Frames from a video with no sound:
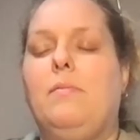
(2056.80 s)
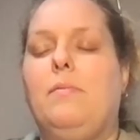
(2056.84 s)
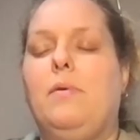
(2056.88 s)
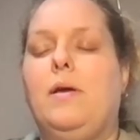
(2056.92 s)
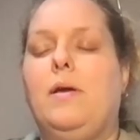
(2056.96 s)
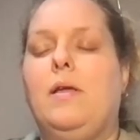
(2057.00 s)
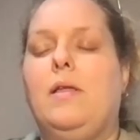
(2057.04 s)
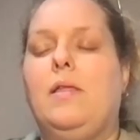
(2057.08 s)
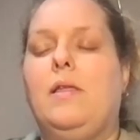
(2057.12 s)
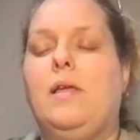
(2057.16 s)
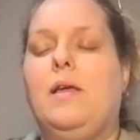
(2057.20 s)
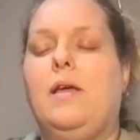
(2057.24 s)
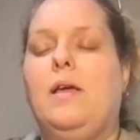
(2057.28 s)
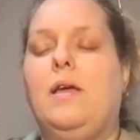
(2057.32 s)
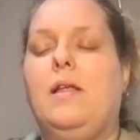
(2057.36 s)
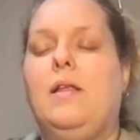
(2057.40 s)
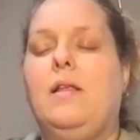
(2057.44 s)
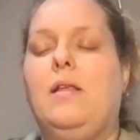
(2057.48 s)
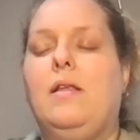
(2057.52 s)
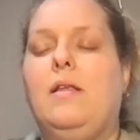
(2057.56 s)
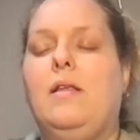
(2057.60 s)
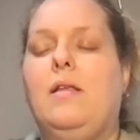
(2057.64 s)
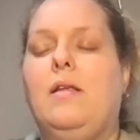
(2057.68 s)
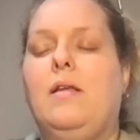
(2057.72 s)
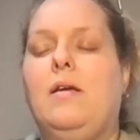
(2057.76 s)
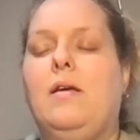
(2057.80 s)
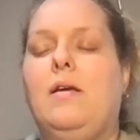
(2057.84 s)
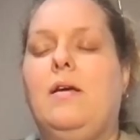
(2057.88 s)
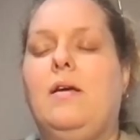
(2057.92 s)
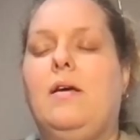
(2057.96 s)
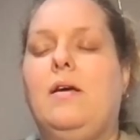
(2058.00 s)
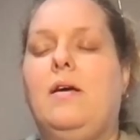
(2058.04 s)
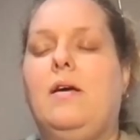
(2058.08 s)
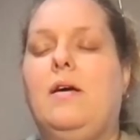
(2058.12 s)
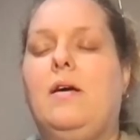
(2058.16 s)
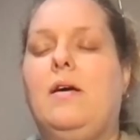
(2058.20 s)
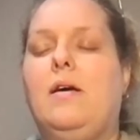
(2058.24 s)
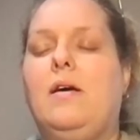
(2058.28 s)
Breathe in,
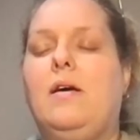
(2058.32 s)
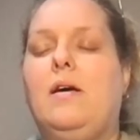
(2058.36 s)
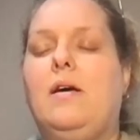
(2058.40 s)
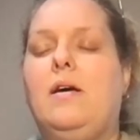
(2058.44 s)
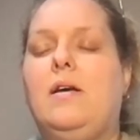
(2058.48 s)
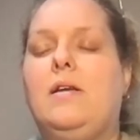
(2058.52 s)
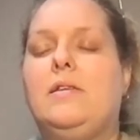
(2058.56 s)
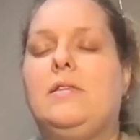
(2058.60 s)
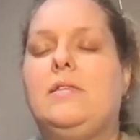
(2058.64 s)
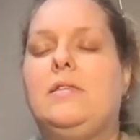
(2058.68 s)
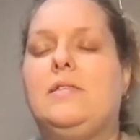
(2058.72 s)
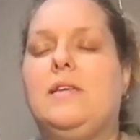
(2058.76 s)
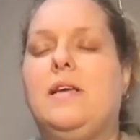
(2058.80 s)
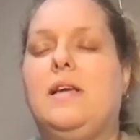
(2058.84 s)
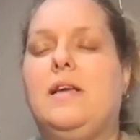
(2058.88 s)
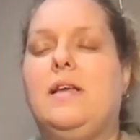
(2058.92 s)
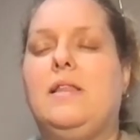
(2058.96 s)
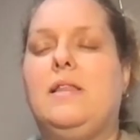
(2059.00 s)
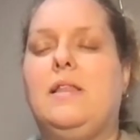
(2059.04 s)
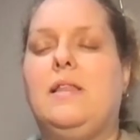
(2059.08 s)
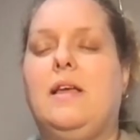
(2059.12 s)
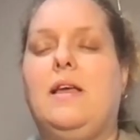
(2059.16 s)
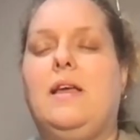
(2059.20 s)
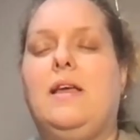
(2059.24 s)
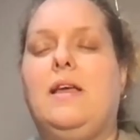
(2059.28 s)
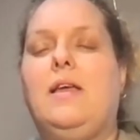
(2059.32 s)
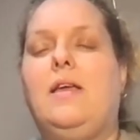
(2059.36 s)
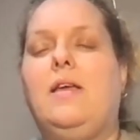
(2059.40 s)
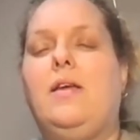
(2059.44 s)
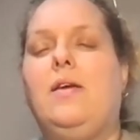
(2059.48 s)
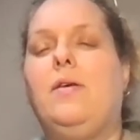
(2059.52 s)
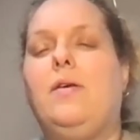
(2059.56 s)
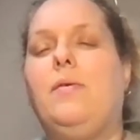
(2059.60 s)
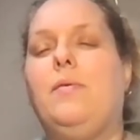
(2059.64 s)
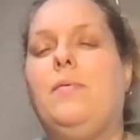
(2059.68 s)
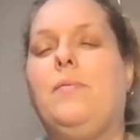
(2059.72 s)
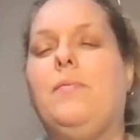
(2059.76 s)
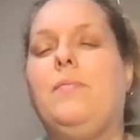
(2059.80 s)
say thank
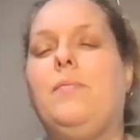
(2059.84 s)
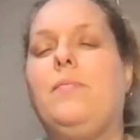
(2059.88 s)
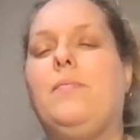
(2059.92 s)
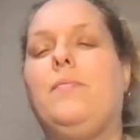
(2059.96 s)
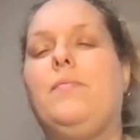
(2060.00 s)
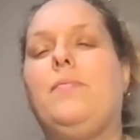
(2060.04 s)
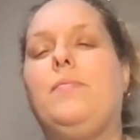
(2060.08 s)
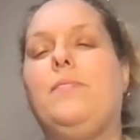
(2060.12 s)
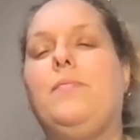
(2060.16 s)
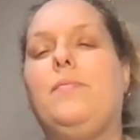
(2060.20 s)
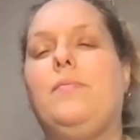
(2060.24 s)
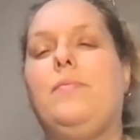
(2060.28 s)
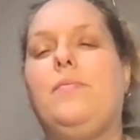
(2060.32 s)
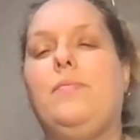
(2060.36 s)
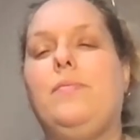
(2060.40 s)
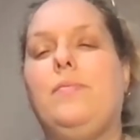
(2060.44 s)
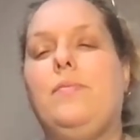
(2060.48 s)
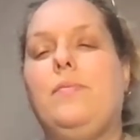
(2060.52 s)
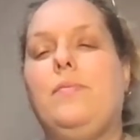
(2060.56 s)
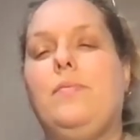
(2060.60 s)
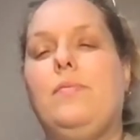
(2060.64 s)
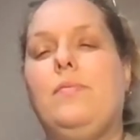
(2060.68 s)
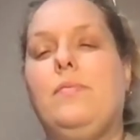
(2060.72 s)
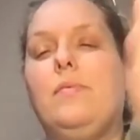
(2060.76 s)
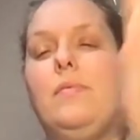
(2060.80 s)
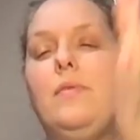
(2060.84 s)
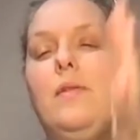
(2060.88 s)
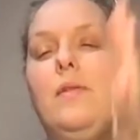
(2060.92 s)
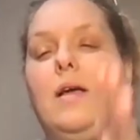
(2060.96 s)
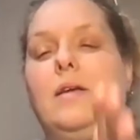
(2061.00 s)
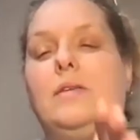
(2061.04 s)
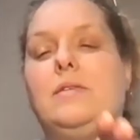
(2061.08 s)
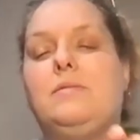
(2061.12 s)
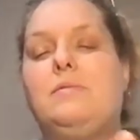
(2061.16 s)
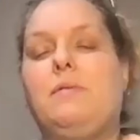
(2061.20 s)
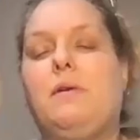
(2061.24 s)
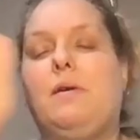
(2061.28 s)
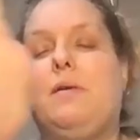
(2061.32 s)
you.
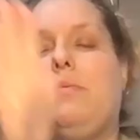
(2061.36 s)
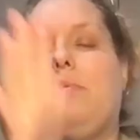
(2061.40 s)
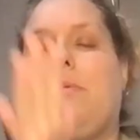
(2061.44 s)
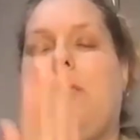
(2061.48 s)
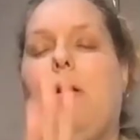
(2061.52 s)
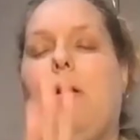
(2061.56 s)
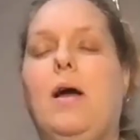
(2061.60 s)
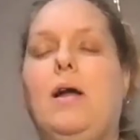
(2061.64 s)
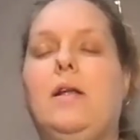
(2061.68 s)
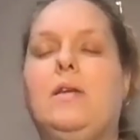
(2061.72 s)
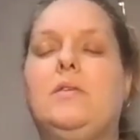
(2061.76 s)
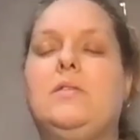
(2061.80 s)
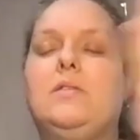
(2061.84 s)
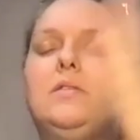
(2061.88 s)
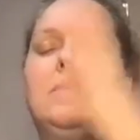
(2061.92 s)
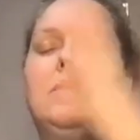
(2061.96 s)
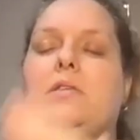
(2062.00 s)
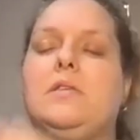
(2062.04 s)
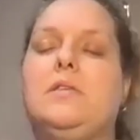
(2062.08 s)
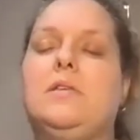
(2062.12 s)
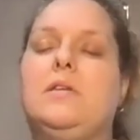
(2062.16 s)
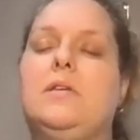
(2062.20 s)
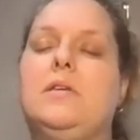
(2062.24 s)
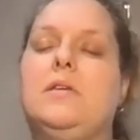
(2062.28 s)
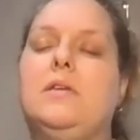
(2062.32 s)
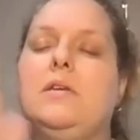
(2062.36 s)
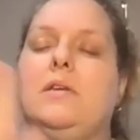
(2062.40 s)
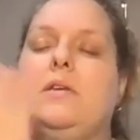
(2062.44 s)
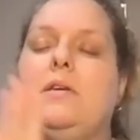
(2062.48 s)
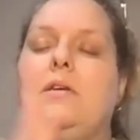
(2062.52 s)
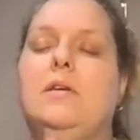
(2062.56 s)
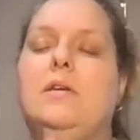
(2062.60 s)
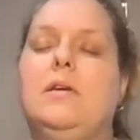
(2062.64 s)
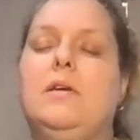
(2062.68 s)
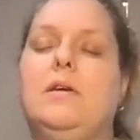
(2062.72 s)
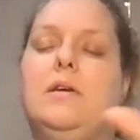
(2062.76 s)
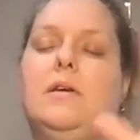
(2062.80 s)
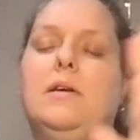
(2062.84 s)
As we watch
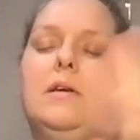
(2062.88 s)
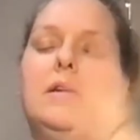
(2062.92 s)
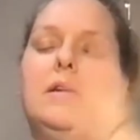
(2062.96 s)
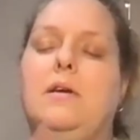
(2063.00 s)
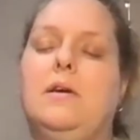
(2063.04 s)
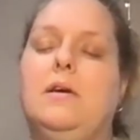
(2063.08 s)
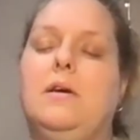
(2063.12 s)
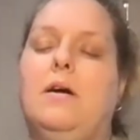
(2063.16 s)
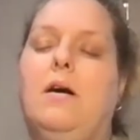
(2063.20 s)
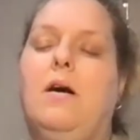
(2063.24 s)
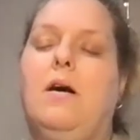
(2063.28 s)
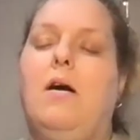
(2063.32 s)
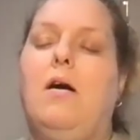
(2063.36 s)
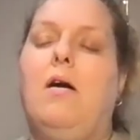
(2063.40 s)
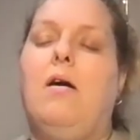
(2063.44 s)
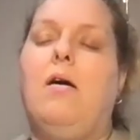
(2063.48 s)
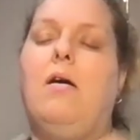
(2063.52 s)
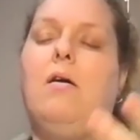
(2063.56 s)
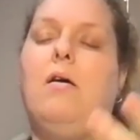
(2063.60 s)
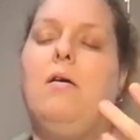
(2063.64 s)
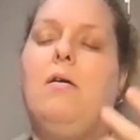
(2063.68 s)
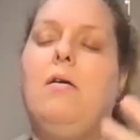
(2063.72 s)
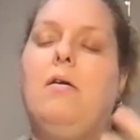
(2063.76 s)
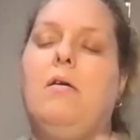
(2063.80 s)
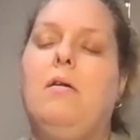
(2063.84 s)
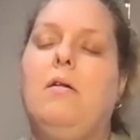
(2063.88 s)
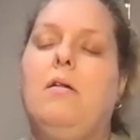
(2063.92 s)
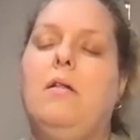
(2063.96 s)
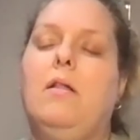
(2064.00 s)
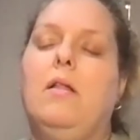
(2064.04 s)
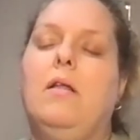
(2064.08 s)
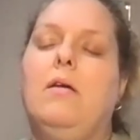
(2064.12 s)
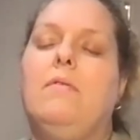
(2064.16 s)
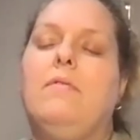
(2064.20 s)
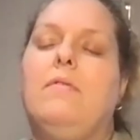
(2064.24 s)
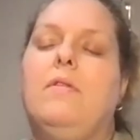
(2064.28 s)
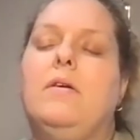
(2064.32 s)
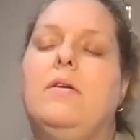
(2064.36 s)

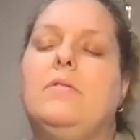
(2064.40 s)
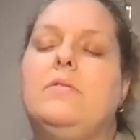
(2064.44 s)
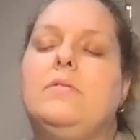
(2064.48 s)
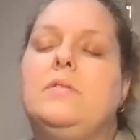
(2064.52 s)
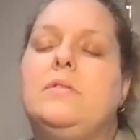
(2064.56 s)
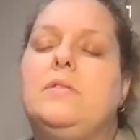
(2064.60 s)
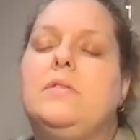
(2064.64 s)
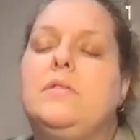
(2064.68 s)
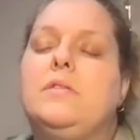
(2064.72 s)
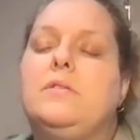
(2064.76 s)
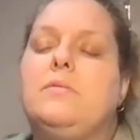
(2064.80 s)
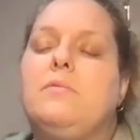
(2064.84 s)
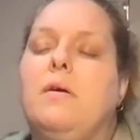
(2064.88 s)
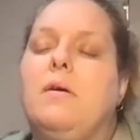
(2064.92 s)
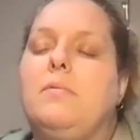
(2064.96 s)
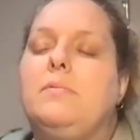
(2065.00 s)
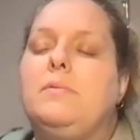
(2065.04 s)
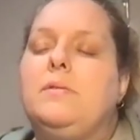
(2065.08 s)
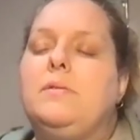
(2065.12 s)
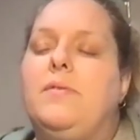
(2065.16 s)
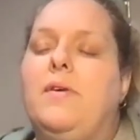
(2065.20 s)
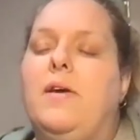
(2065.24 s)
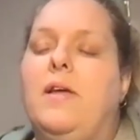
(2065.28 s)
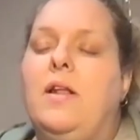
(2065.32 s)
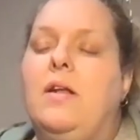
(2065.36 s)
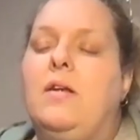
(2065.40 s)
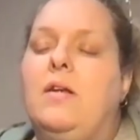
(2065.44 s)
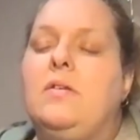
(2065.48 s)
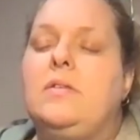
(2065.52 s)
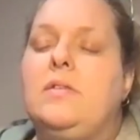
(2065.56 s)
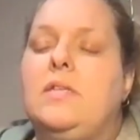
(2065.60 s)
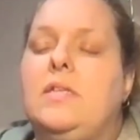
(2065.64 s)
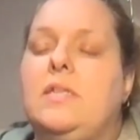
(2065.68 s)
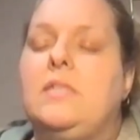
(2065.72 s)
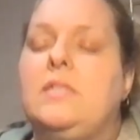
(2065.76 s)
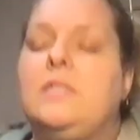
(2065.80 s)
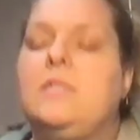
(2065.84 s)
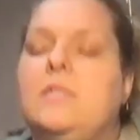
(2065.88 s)
all of those disruptive
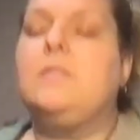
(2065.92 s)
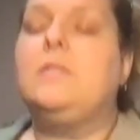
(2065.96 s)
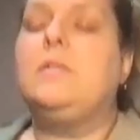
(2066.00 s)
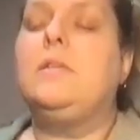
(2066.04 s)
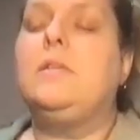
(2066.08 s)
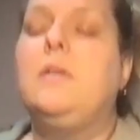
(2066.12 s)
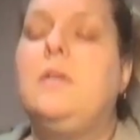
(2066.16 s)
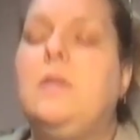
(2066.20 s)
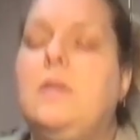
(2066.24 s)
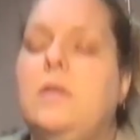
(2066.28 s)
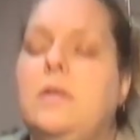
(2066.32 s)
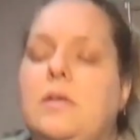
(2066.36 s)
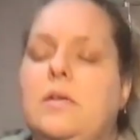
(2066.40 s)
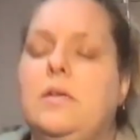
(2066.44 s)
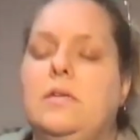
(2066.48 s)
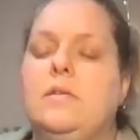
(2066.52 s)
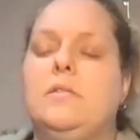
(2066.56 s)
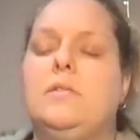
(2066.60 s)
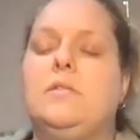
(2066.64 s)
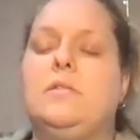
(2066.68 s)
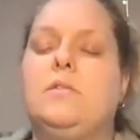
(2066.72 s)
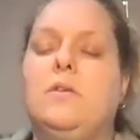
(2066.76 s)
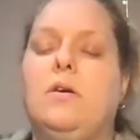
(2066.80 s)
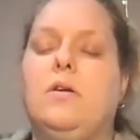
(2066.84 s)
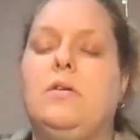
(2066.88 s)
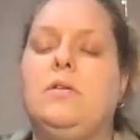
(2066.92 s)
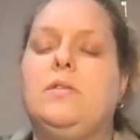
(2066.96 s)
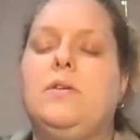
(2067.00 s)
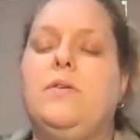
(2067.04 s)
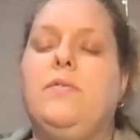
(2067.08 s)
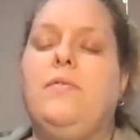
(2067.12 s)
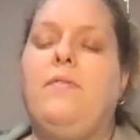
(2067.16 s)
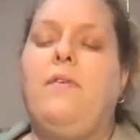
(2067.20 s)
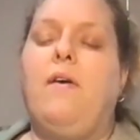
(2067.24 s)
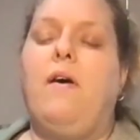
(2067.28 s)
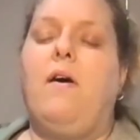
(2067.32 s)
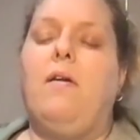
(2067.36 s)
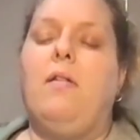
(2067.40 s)
energies start to
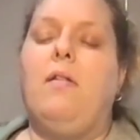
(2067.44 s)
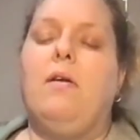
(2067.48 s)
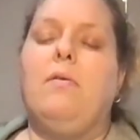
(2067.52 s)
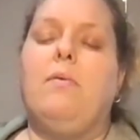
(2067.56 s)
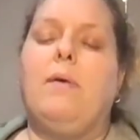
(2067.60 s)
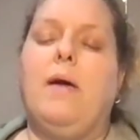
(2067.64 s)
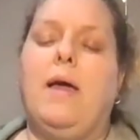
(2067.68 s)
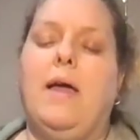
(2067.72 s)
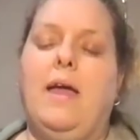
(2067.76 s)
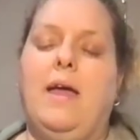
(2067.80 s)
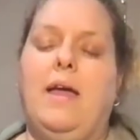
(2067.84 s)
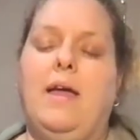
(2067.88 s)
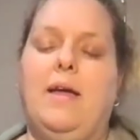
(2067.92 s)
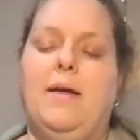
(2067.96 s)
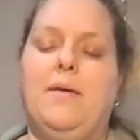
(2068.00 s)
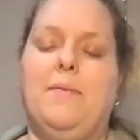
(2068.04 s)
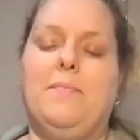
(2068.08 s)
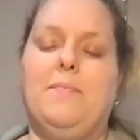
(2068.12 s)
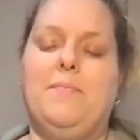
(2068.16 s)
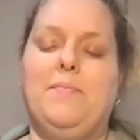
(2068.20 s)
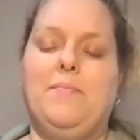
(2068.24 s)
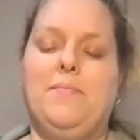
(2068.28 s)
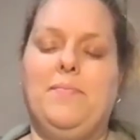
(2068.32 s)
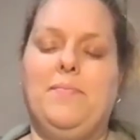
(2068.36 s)
fall away,